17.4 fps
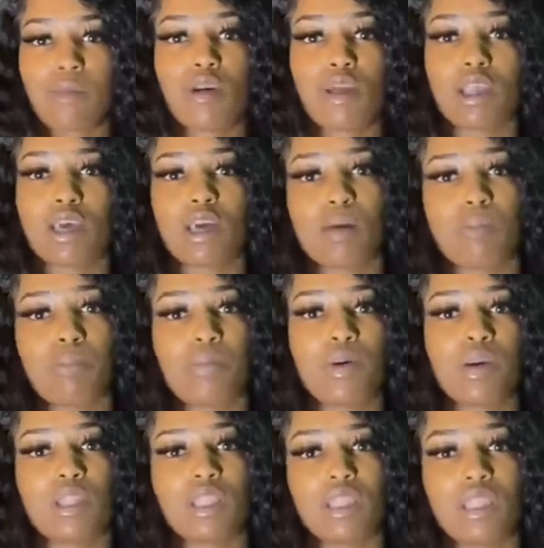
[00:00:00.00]
gonna
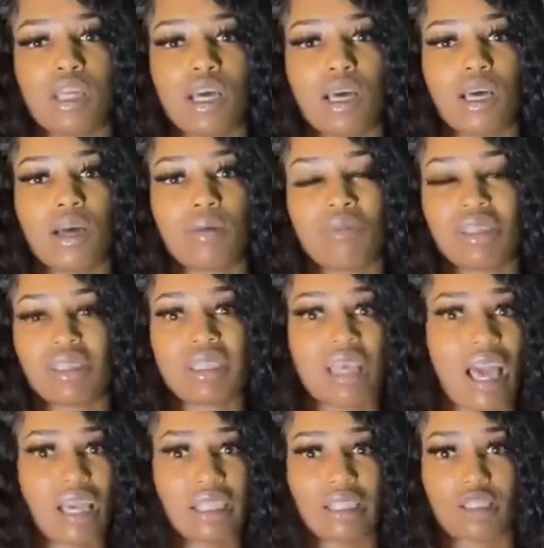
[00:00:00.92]
put um, the
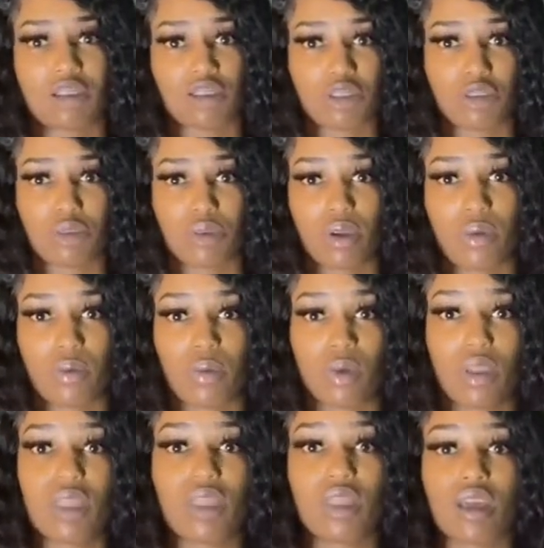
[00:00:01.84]
sizes on screen
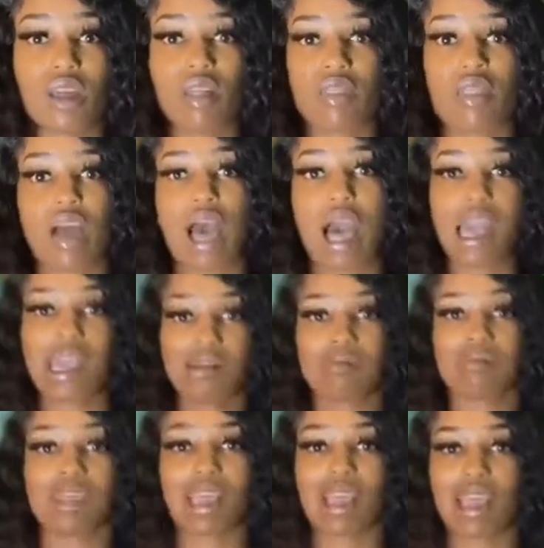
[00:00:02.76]
with the
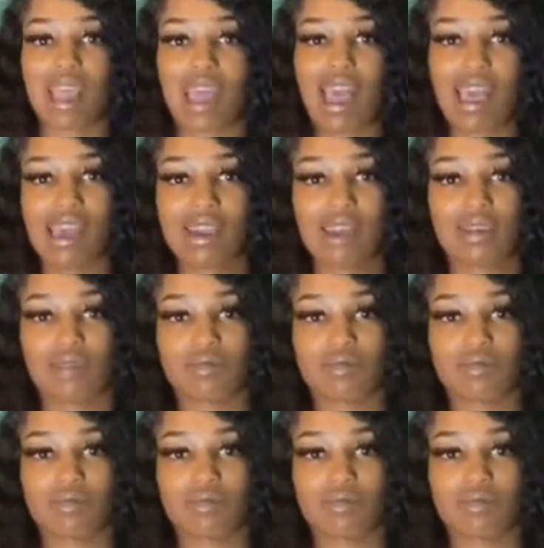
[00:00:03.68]
item that I got.